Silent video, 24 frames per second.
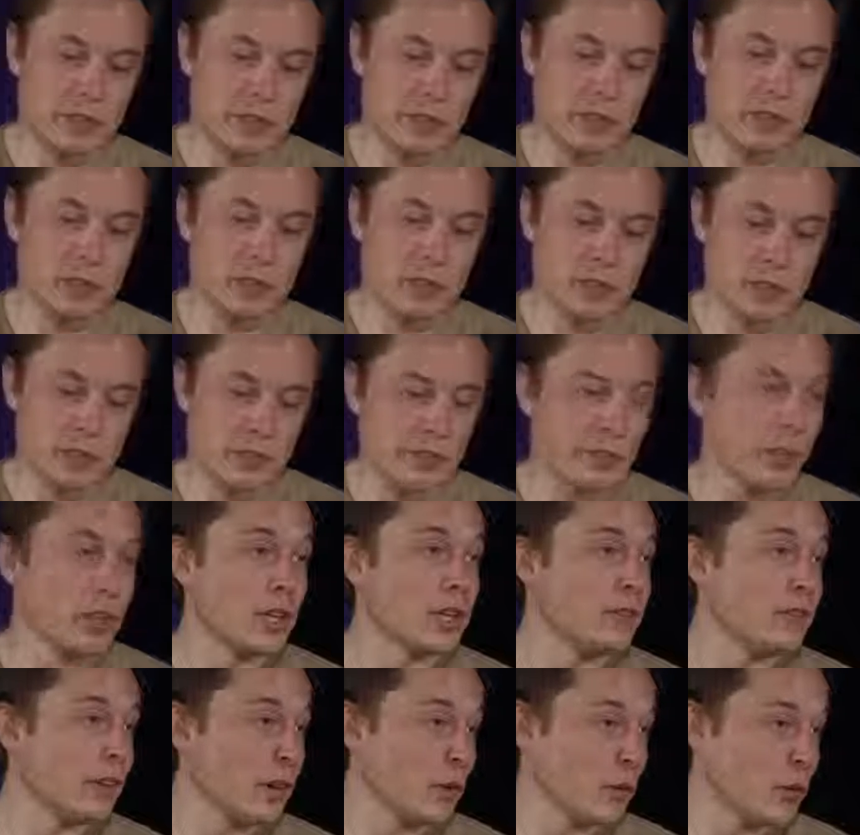747 could
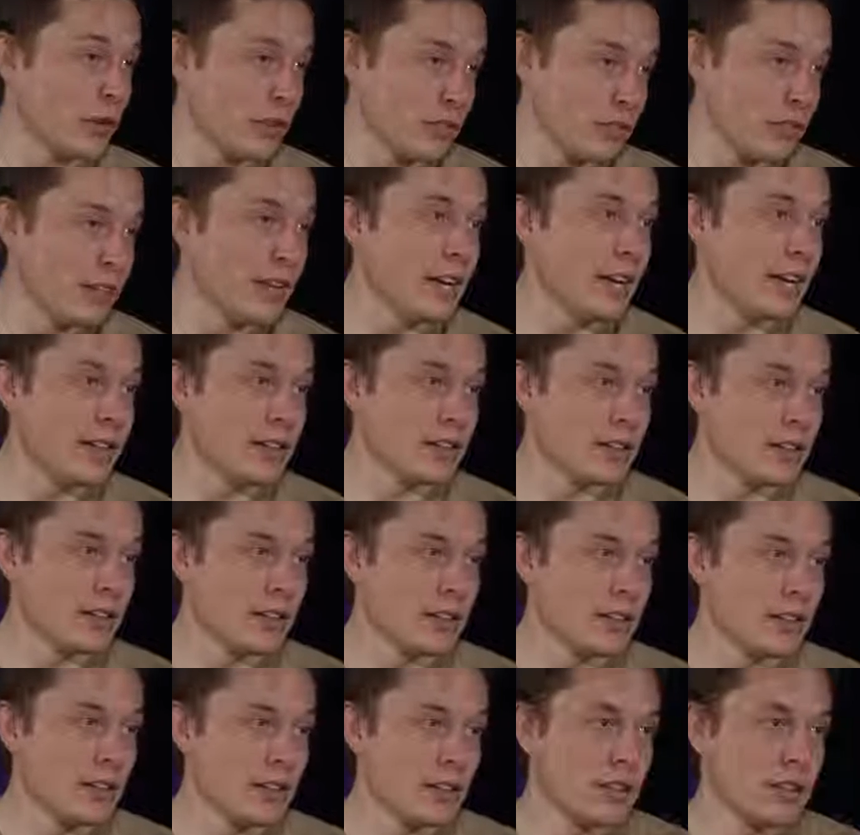only make 1 flight,
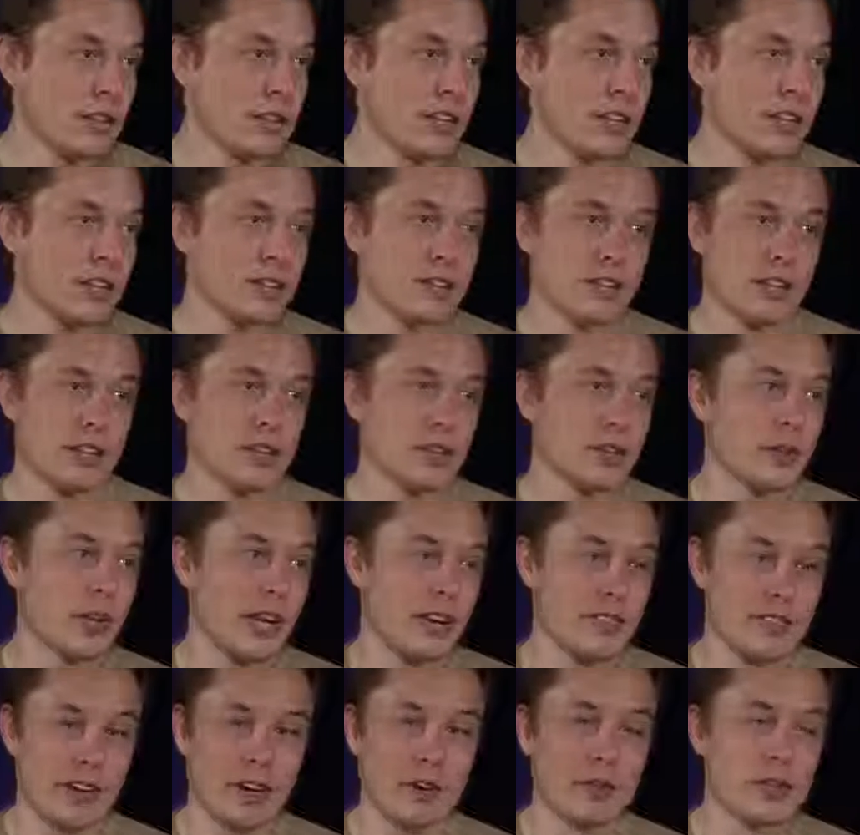then suddenly
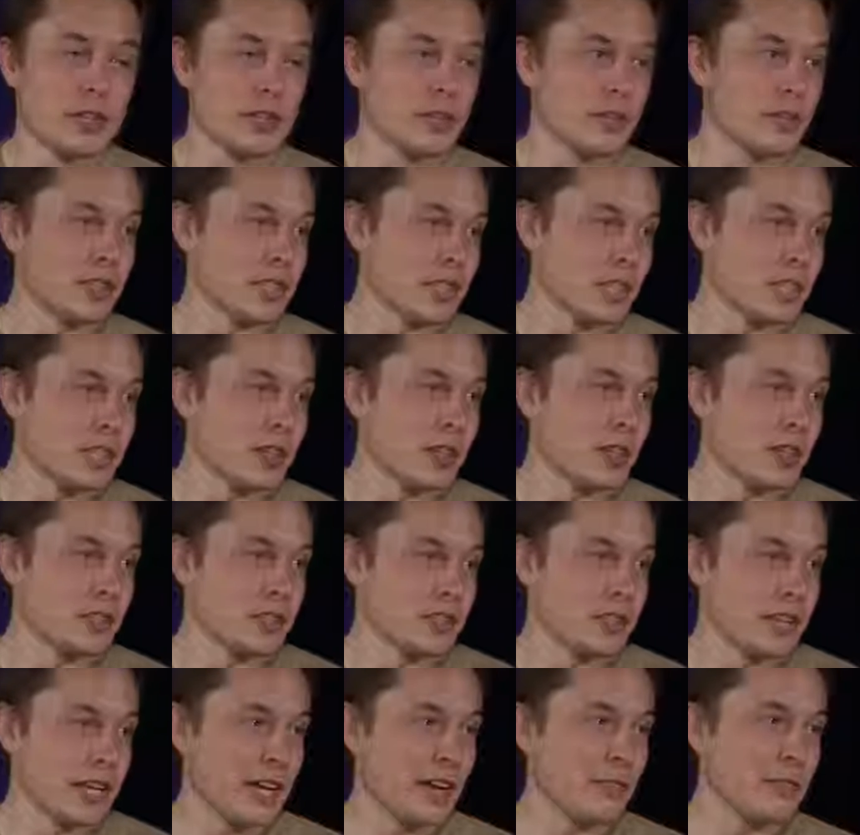you'd have hundreds of millions of
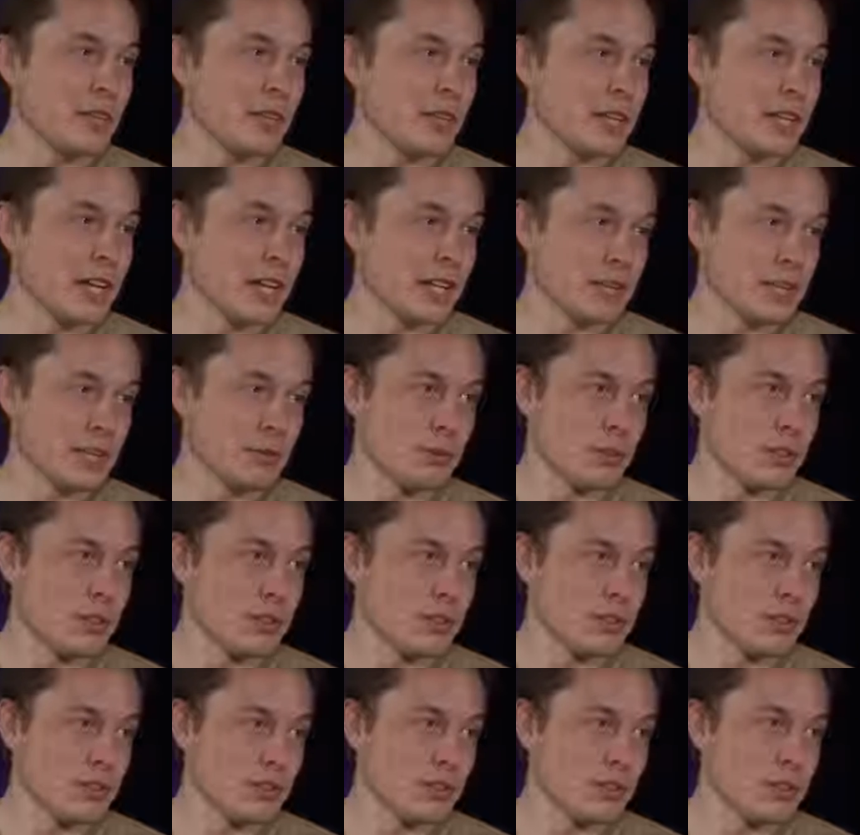dollars of capital that has to be
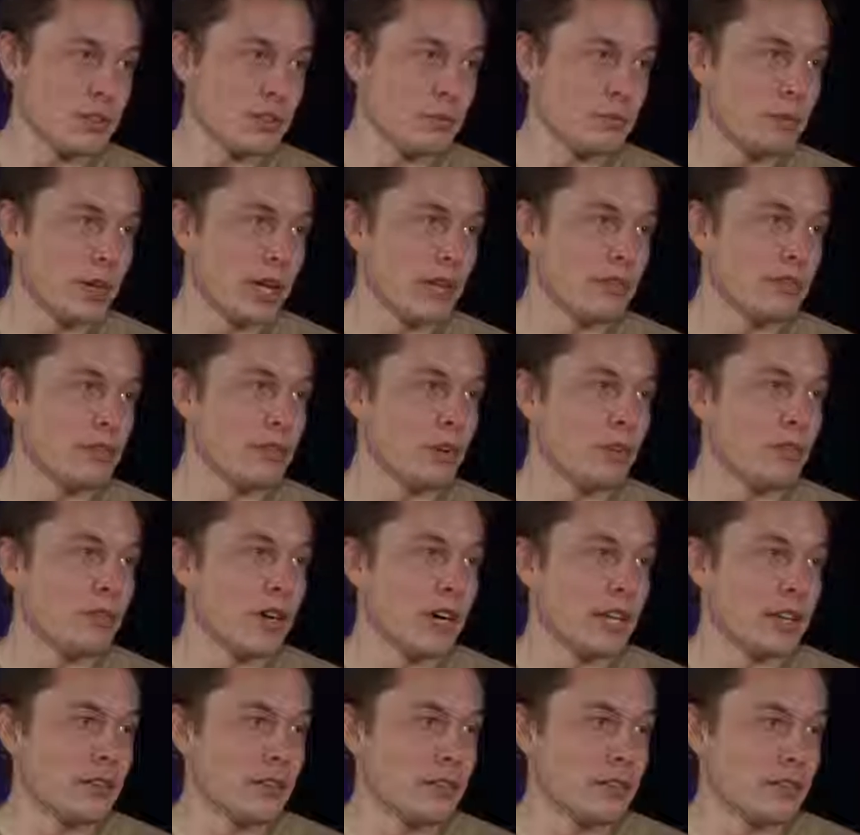paid for
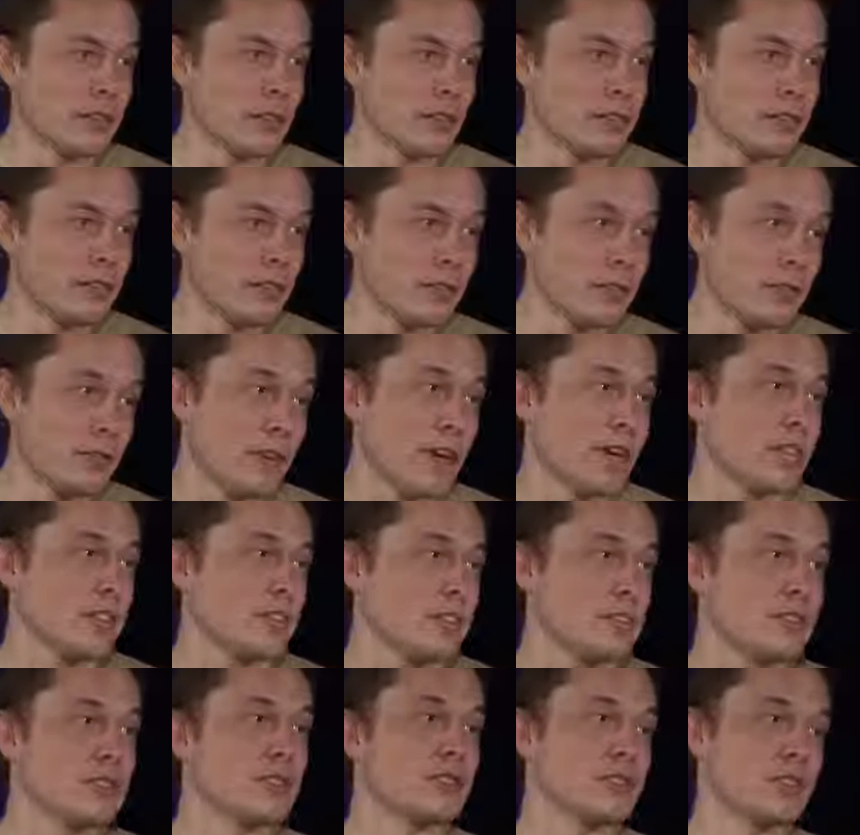by the
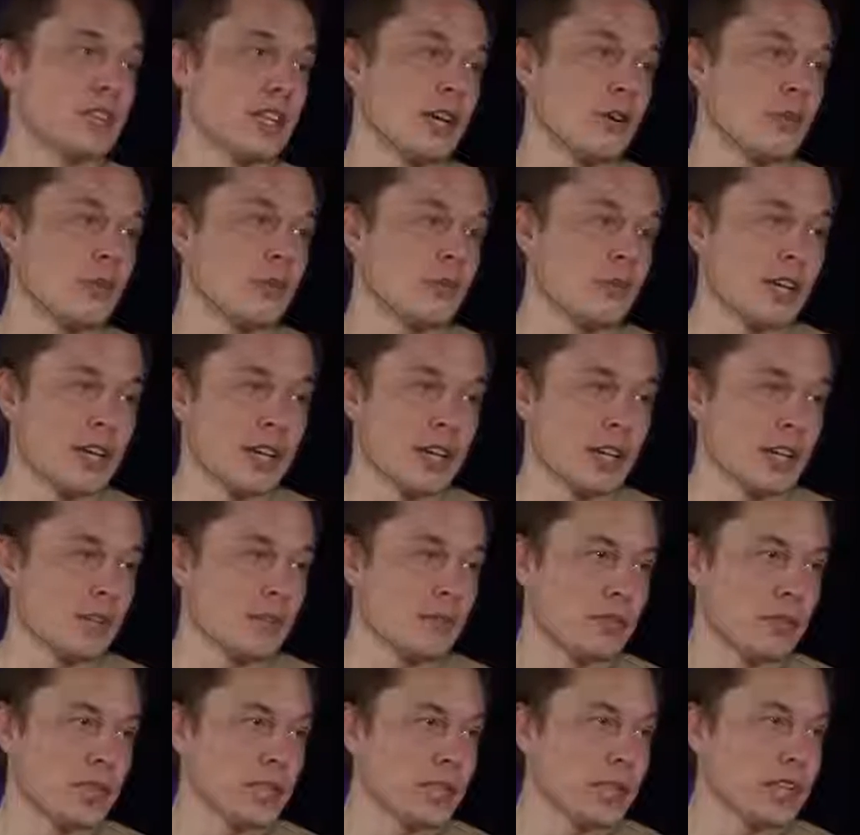passengers, and that would make it
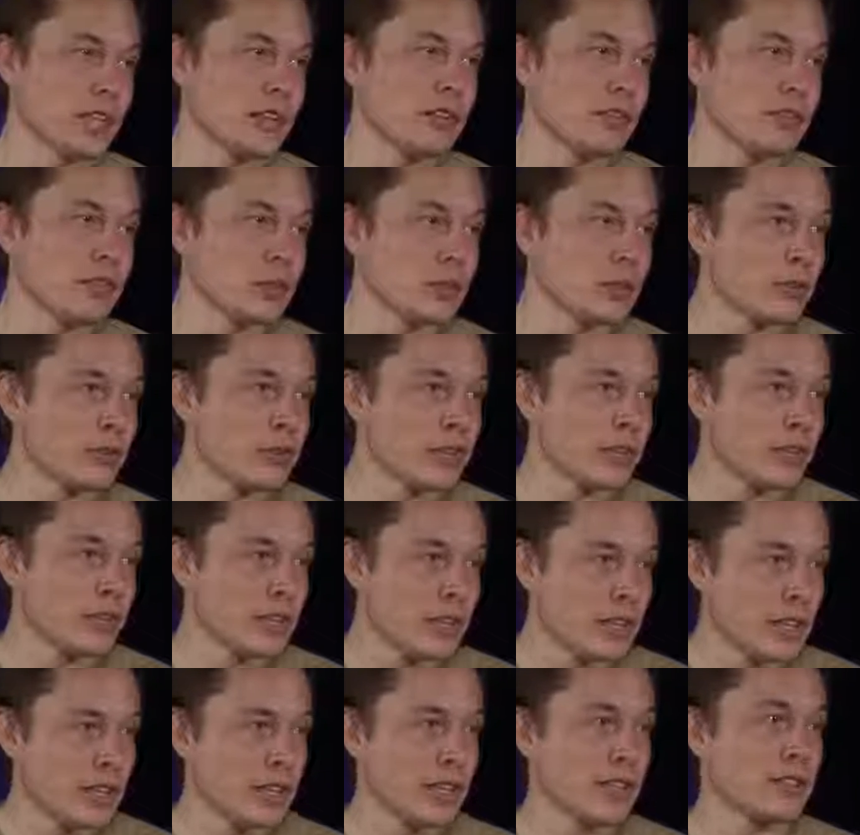completely unaffordable.
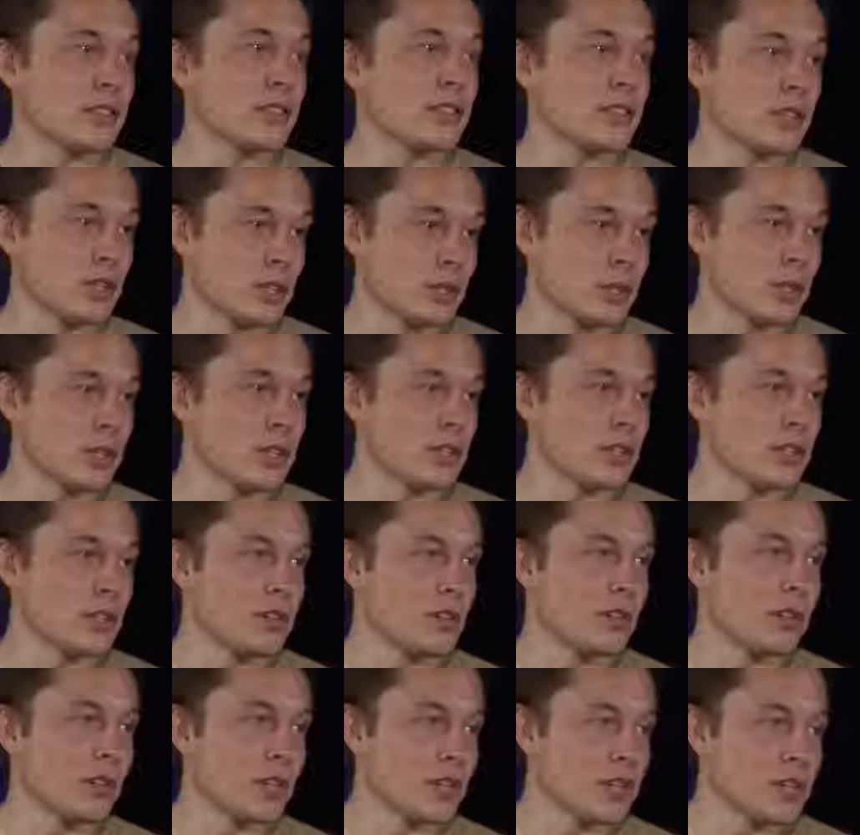And that's the situation in
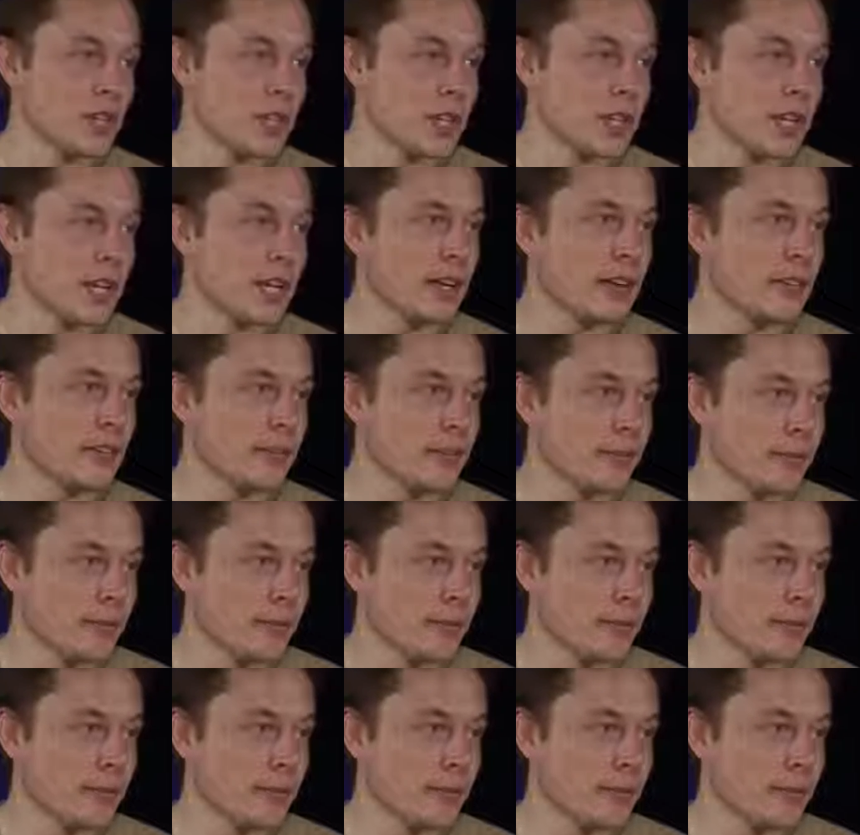rocketry today.